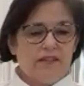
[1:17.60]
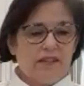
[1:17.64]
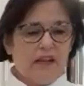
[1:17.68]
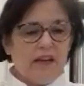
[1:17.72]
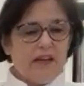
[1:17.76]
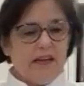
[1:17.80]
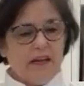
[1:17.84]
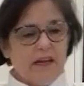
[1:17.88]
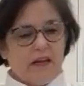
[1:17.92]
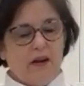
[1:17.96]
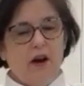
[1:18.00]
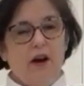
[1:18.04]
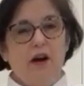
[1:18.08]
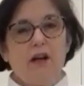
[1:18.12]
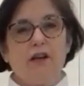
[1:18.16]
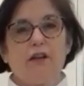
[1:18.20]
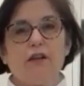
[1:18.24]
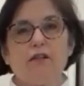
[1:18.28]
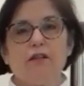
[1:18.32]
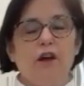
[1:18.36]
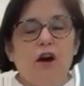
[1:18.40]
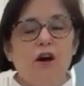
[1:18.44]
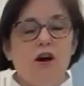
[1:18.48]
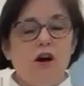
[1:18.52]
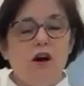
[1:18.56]
is kind of called
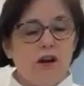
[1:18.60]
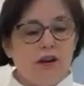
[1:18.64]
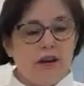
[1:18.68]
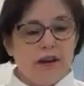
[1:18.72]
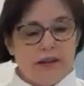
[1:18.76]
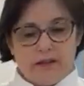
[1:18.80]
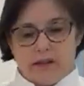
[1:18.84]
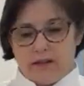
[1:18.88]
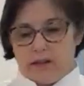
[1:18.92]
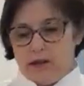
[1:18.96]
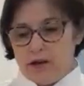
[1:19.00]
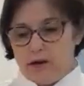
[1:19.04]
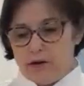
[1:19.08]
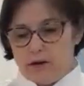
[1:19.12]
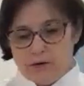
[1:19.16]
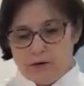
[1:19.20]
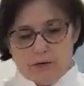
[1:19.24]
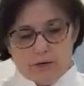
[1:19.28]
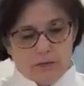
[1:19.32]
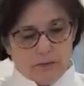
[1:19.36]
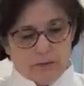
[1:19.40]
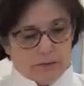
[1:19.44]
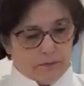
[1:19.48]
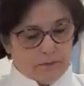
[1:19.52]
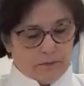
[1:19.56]
long and
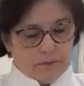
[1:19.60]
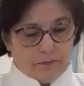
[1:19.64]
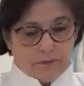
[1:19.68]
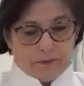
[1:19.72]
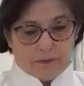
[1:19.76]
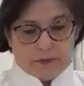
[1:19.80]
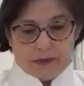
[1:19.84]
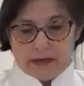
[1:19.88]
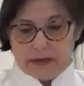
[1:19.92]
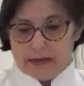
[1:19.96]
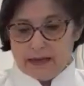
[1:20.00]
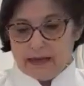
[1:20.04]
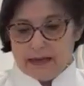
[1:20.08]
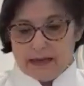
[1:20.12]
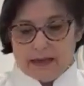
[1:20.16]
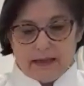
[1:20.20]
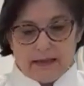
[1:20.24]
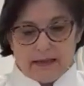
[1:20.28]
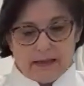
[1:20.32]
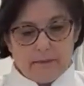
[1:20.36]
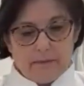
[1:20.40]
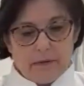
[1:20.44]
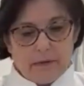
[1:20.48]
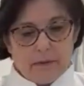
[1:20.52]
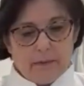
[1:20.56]
low.
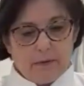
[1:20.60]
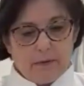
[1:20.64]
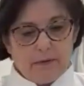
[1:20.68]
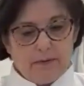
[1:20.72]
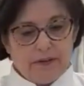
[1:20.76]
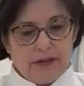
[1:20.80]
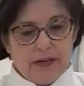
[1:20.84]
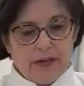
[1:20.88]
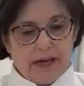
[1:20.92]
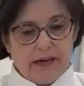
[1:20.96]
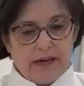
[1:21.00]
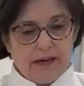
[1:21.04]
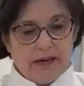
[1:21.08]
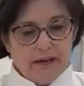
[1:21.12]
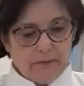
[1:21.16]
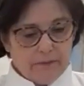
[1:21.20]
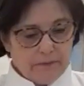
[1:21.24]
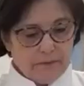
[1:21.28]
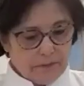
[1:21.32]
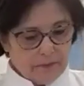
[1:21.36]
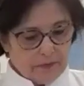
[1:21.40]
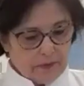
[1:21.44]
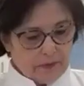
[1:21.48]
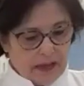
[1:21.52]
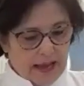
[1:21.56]
Let me move it here.
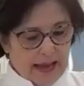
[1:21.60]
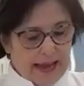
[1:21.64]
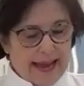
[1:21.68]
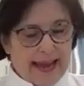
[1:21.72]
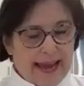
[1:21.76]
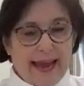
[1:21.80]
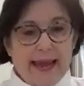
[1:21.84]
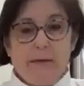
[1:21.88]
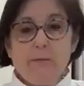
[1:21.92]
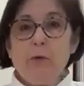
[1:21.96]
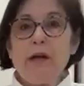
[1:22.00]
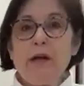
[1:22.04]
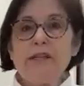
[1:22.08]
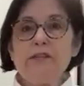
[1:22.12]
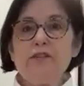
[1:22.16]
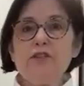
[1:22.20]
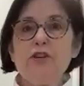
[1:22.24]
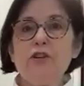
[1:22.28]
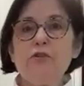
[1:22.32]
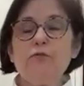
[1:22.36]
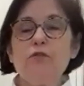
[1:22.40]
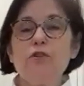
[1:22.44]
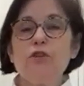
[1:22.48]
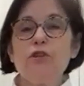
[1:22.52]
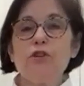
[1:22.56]
And what
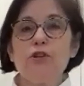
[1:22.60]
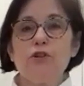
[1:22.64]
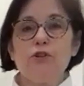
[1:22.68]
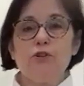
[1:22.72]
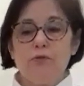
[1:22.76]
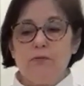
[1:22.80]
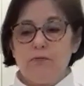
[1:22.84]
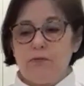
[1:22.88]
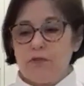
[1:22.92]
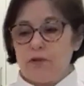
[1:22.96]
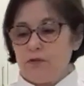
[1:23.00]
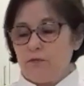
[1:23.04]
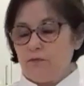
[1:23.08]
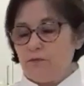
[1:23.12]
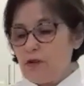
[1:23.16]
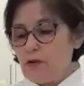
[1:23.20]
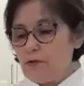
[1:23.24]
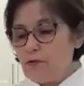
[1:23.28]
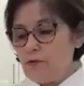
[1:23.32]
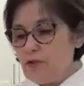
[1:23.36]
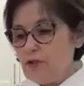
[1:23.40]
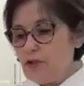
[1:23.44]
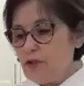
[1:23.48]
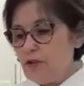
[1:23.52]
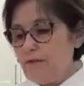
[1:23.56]
you do to
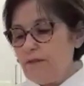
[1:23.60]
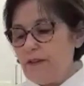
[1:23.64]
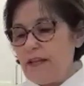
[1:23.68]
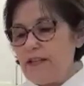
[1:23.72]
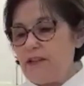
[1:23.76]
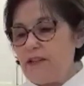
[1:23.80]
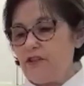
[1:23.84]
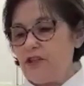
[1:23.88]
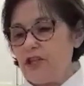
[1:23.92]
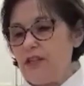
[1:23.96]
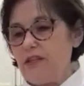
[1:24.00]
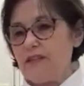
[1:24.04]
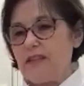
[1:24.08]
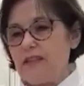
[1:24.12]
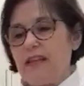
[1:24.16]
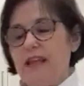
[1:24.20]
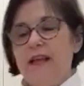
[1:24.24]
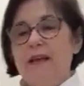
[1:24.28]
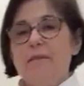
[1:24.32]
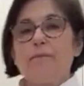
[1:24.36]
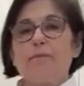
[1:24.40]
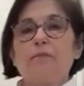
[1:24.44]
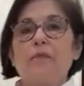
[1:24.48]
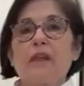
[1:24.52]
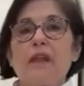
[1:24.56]
roast your veggies,
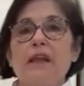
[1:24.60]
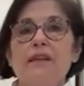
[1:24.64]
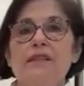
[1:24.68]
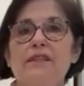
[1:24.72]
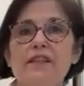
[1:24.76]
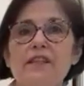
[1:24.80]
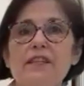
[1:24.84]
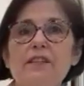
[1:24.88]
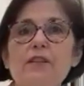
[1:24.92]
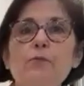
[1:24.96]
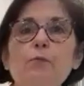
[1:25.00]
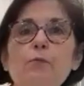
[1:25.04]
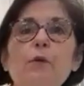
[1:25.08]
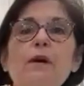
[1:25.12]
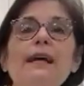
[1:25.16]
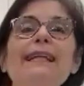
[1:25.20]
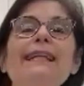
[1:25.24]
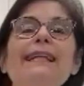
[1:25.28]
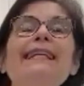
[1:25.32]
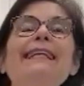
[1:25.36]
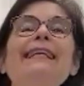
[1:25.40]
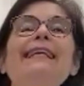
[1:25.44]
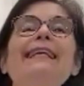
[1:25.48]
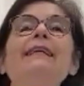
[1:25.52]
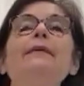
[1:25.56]
this
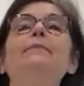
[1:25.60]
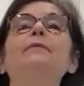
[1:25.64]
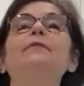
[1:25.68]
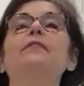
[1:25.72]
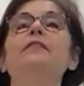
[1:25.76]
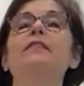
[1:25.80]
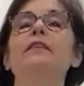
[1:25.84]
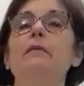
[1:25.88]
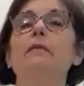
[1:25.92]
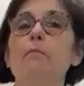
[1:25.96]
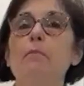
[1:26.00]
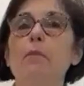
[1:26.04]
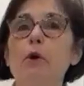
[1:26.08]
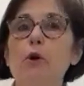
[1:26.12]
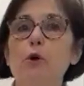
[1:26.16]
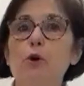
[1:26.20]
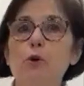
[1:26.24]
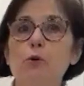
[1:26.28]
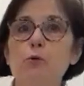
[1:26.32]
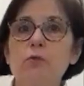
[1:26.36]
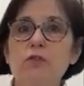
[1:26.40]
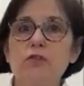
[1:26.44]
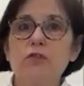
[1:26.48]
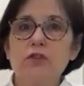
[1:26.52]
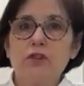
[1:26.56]
one keeps the
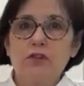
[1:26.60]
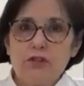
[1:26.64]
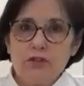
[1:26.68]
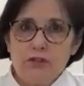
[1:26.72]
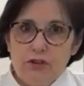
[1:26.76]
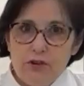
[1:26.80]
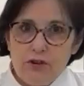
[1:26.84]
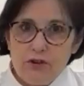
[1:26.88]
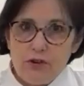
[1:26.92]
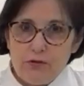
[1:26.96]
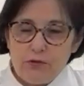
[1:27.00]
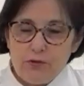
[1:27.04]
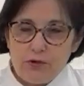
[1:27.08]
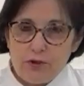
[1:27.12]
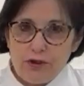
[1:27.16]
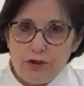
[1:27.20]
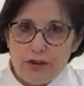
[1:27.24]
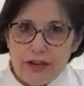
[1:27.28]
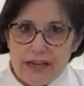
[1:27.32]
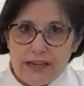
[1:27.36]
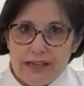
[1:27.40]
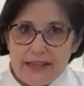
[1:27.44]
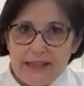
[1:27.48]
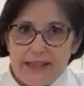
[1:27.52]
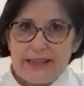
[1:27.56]
most
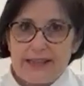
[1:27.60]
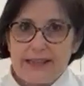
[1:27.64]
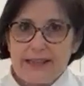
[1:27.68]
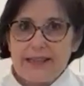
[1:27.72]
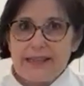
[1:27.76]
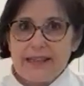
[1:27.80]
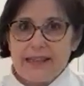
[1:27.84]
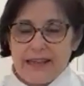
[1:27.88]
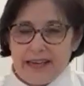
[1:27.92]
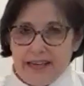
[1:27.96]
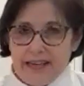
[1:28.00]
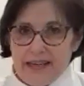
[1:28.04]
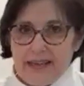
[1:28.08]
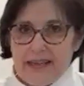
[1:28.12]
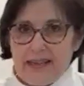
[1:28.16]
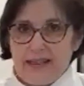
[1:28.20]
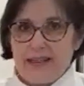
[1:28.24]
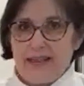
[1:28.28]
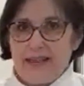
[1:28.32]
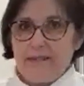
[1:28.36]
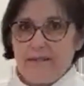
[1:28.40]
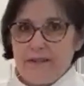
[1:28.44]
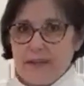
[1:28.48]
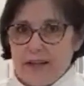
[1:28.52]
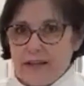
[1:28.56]
nutrients
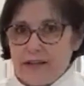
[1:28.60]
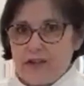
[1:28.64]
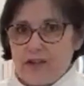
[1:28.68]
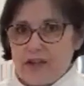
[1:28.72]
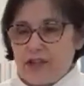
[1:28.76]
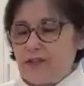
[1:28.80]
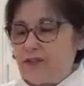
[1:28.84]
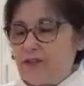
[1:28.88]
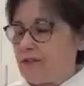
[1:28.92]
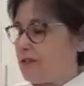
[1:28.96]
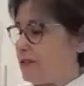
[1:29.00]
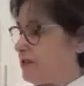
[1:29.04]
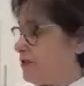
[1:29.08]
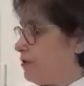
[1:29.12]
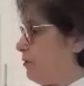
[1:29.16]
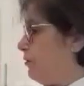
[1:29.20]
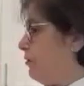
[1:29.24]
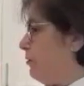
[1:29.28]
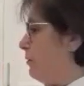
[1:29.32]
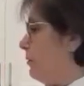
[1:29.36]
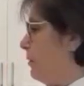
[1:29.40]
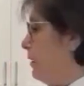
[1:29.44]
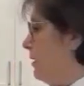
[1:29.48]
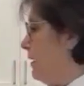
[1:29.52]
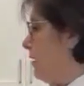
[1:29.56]
in the veggies.
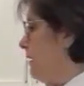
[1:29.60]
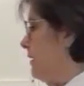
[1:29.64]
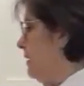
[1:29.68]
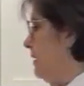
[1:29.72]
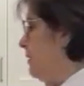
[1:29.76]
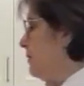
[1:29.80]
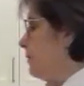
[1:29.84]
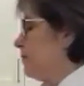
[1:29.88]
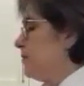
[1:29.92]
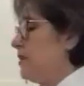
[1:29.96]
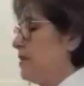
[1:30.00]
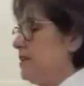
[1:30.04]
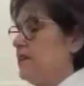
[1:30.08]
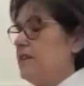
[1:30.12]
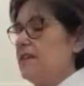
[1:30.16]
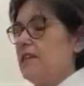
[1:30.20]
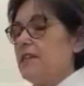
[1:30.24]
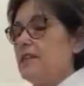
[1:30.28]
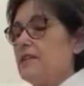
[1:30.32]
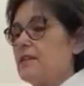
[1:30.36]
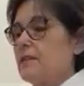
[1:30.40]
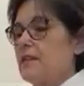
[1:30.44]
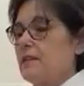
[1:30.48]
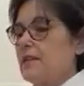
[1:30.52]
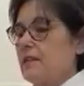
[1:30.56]
So this
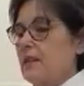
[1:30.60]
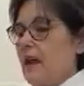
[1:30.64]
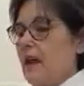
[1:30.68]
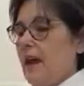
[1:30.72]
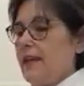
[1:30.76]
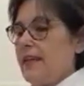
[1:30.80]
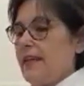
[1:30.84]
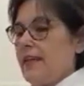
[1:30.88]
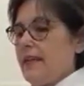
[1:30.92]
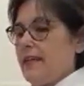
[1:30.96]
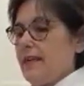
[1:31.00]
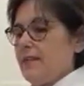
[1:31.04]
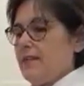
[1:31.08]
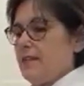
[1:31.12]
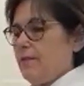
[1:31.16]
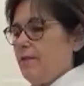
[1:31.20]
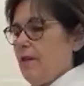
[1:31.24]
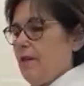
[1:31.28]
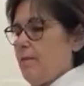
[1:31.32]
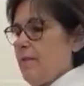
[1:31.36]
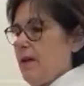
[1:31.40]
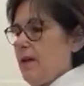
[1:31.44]
is, I guess,